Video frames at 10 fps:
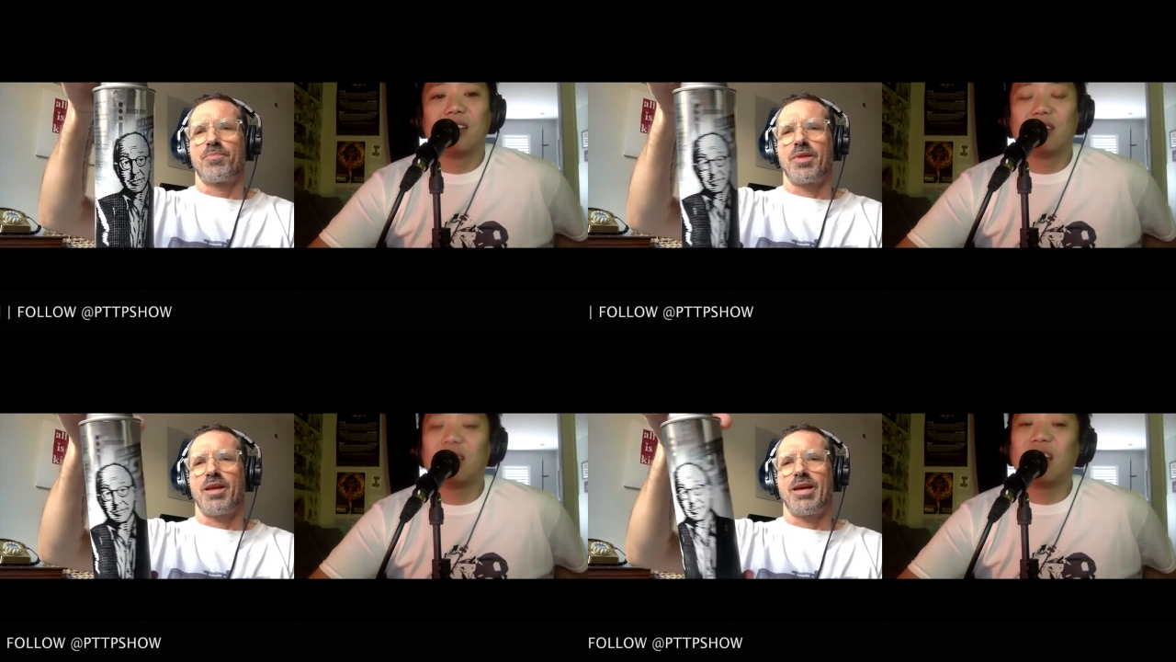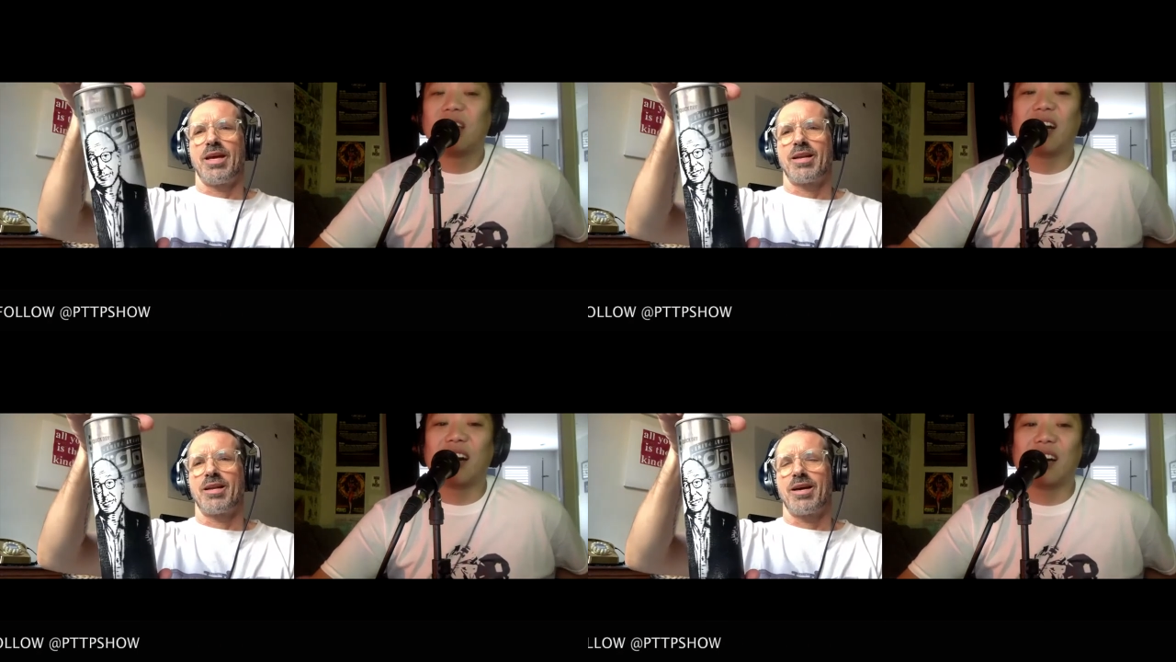
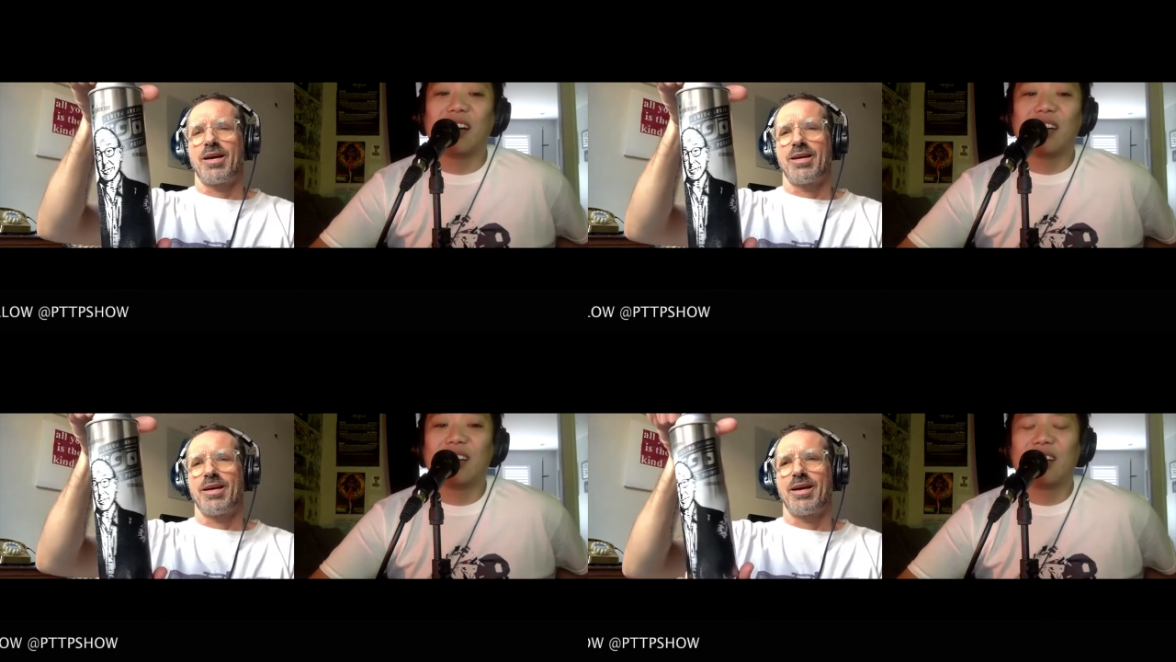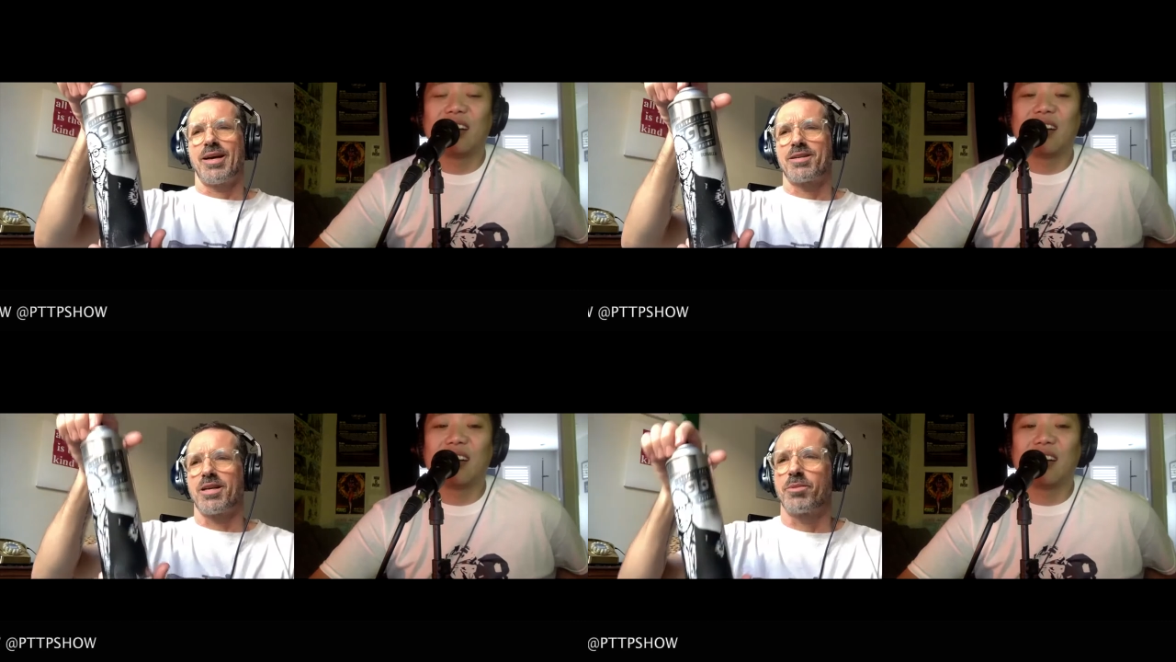Speaker 1: Yeah. And I, I
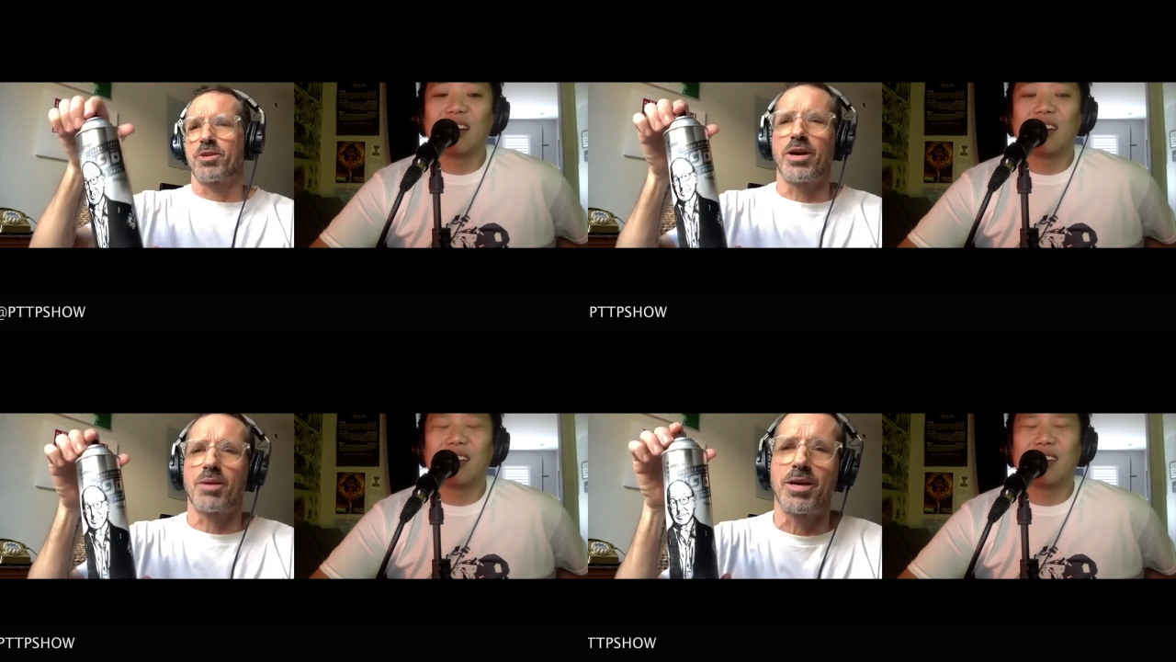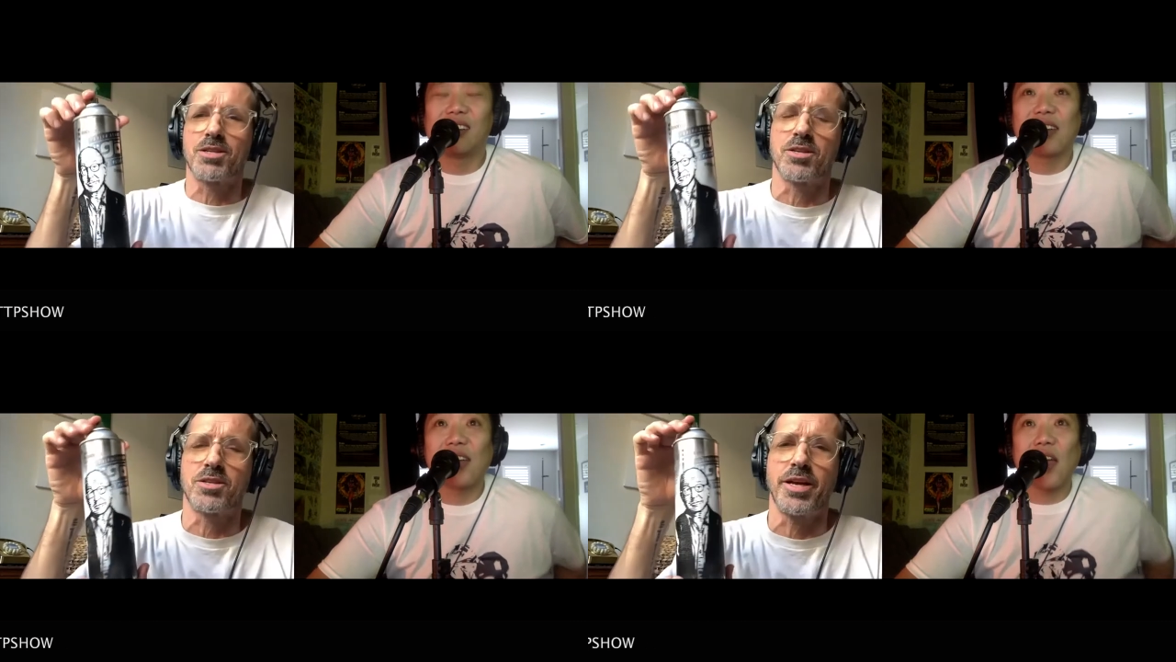sent him a direct
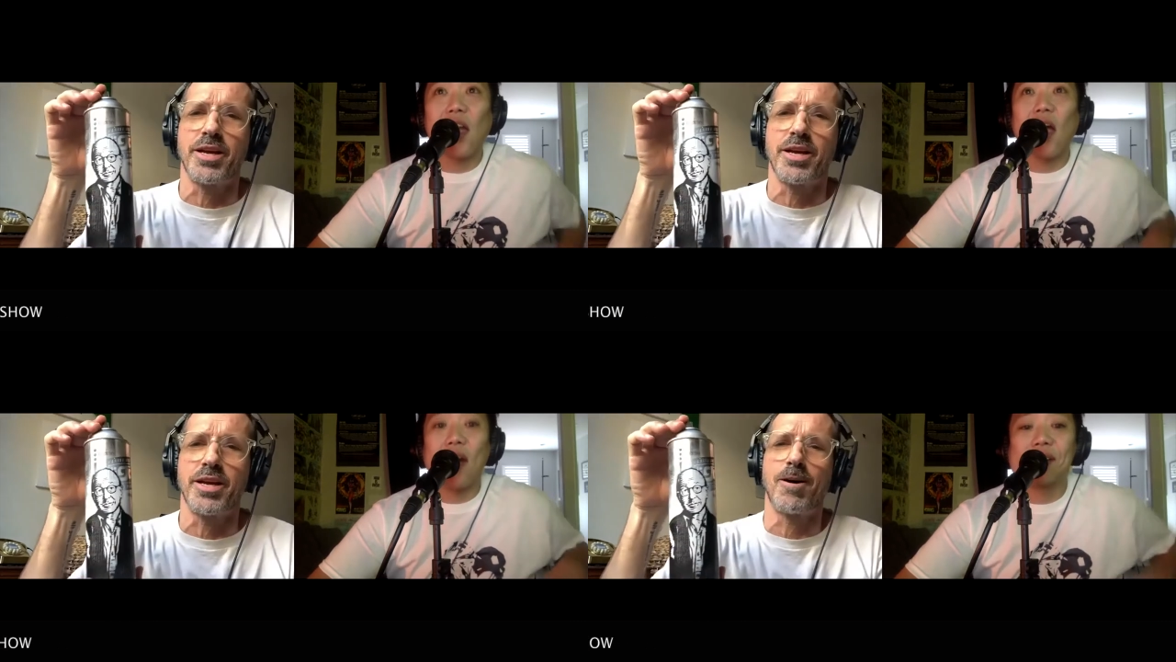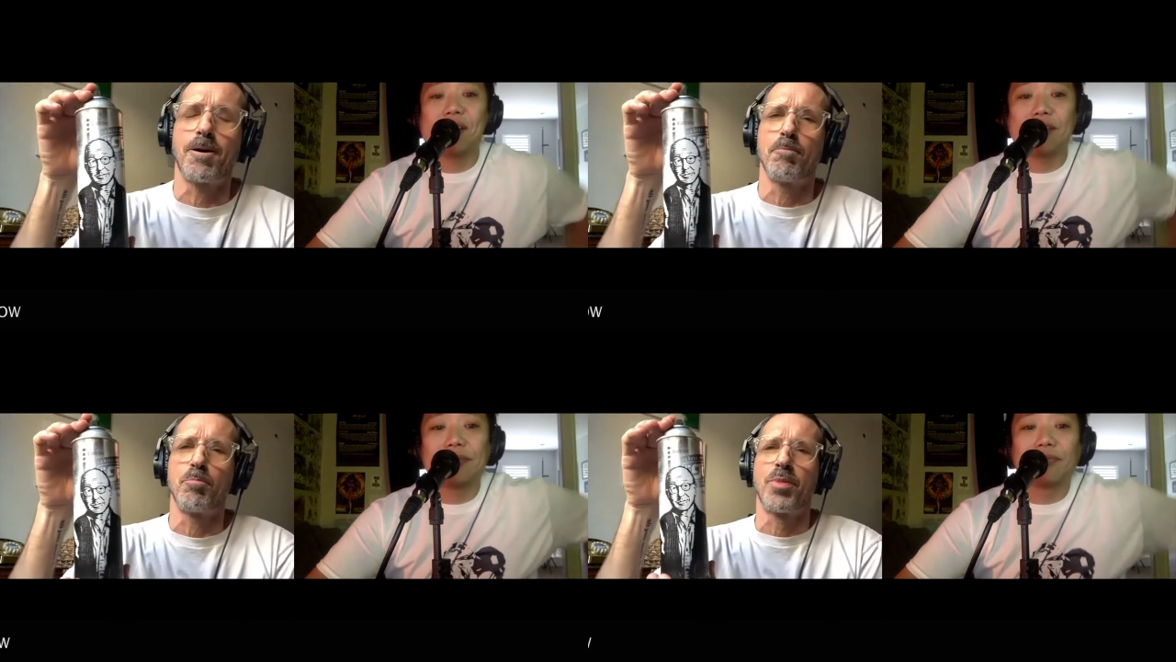message saying,
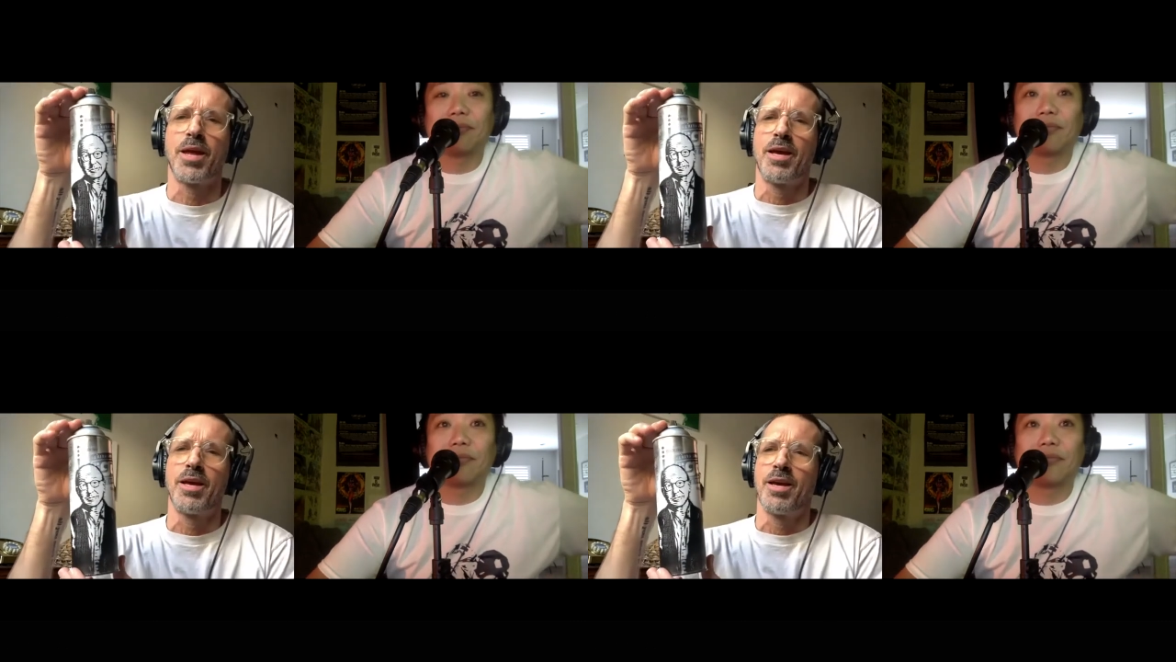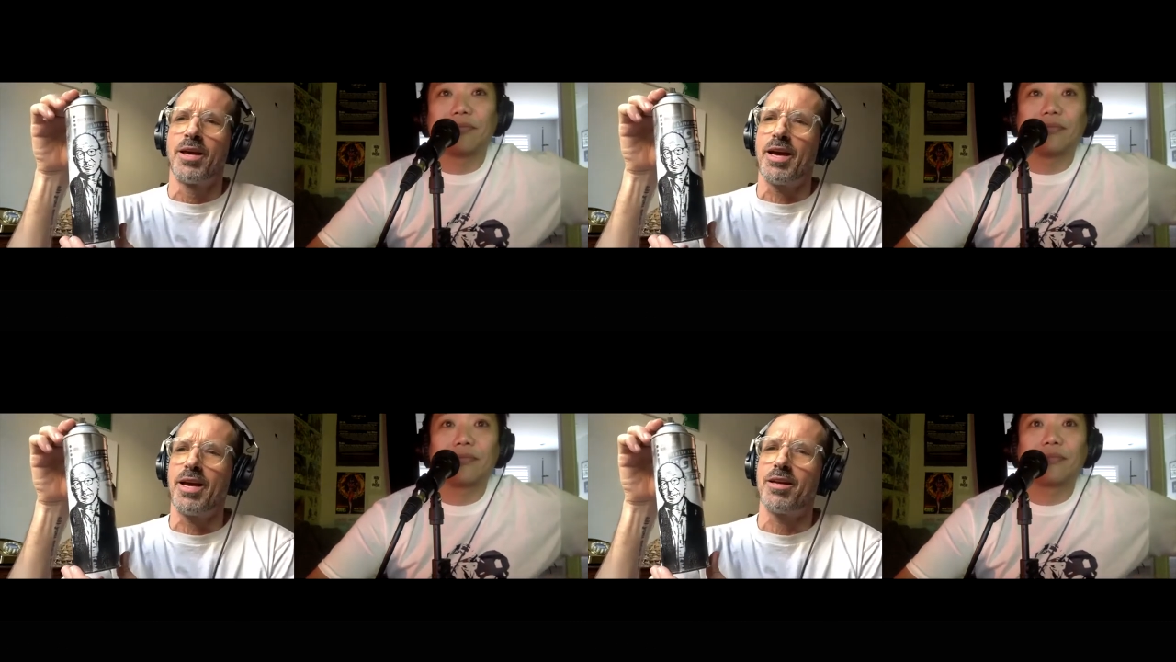um,
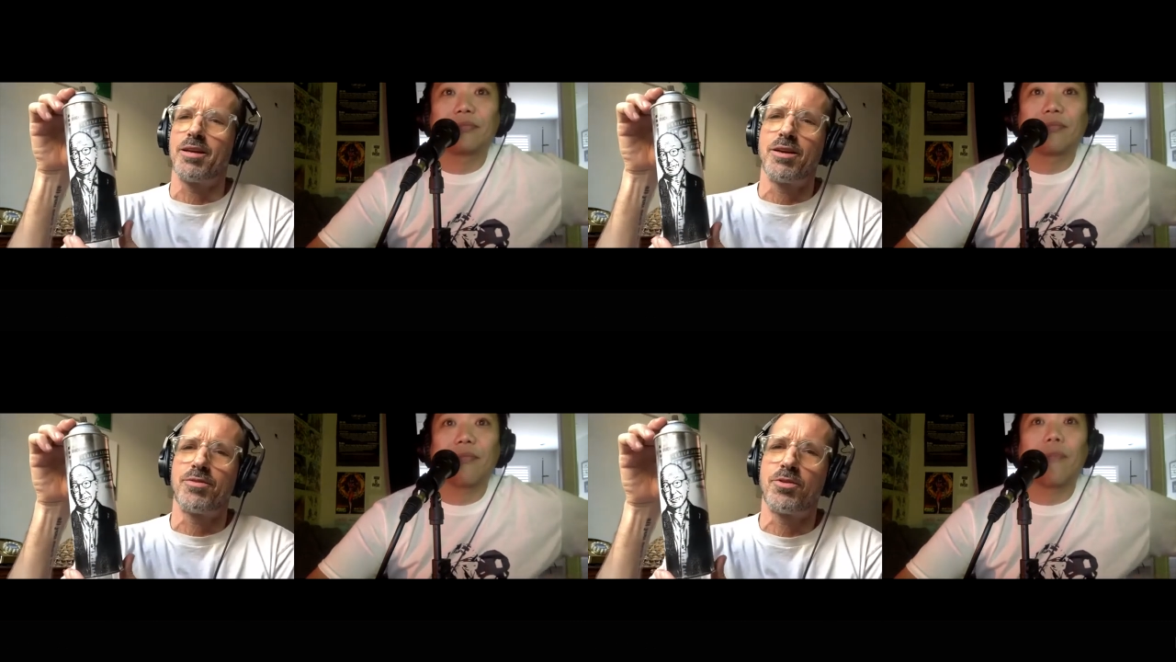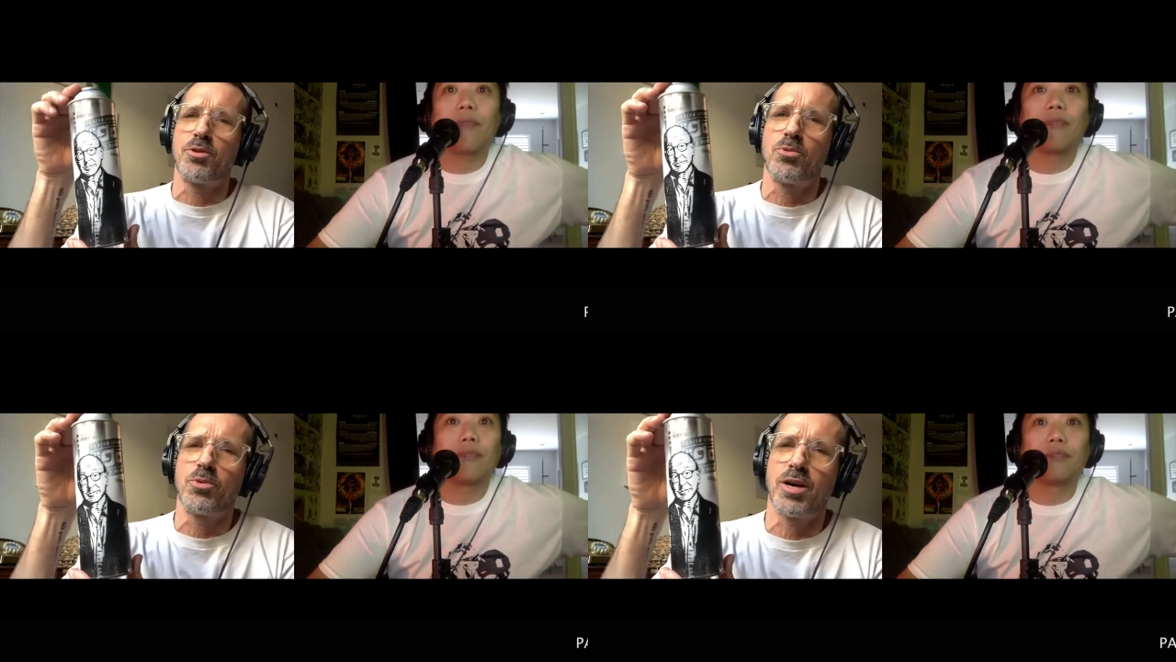hey, if
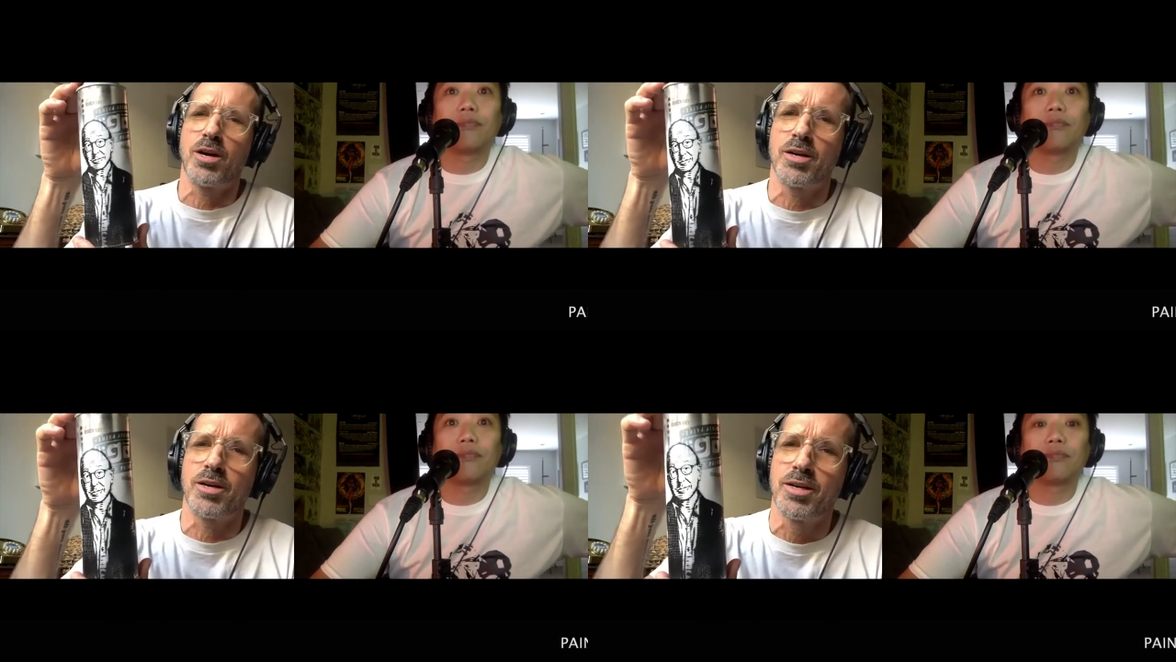you uh,